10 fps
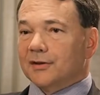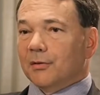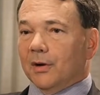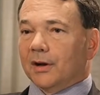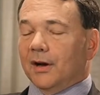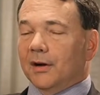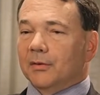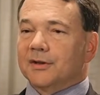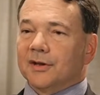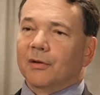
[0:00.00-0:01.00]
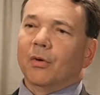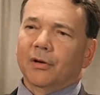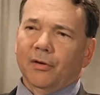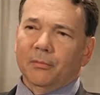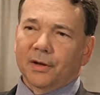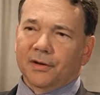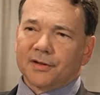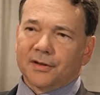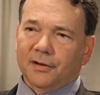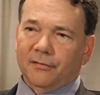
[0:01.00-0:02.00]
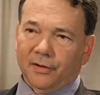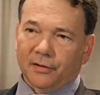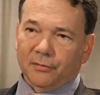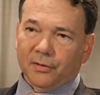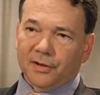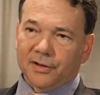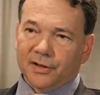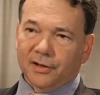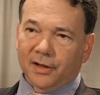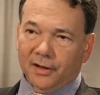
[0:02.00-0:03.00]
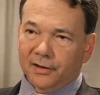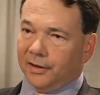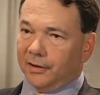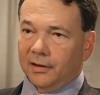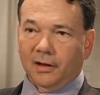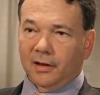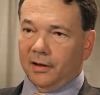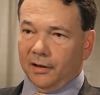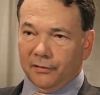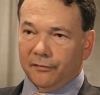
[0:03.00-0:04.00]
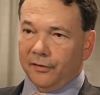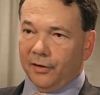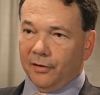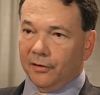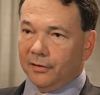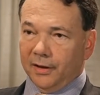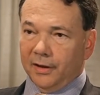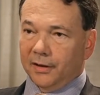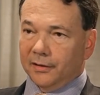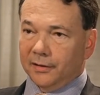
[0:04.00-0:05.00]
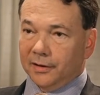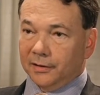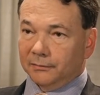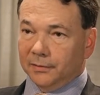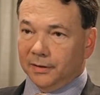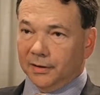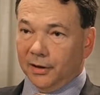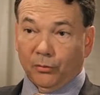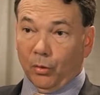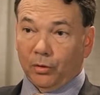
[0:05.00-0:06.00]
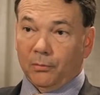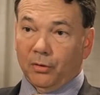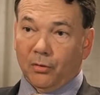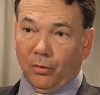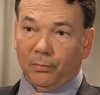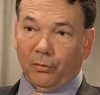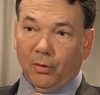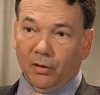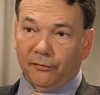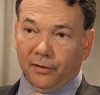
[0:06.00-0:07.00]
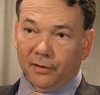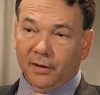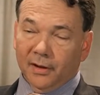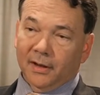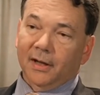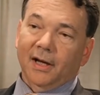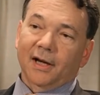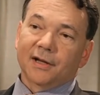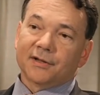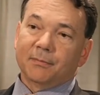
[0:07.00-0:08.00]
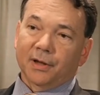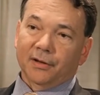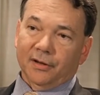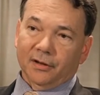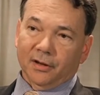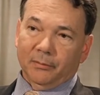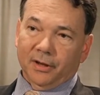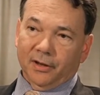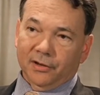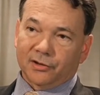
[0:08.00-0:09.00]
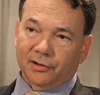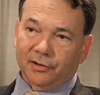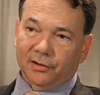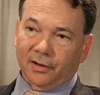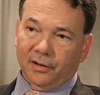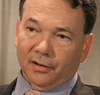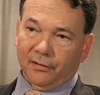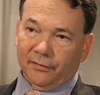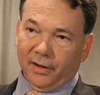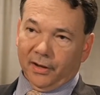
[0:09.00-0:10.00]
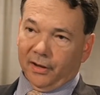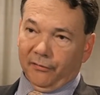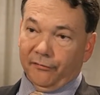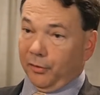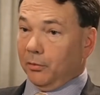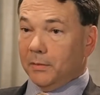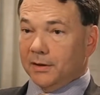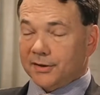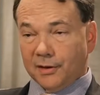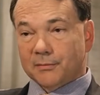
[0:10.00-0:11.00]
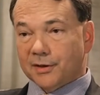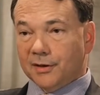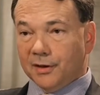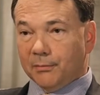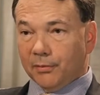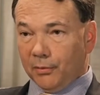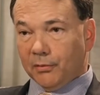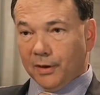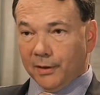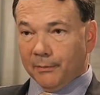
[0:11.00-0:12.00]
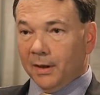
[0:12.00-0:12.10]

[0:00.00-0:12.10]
correct. I would say one of our biggest victories in ending unfair and unworkable corporate welfare has been the elimination of a film subsidy program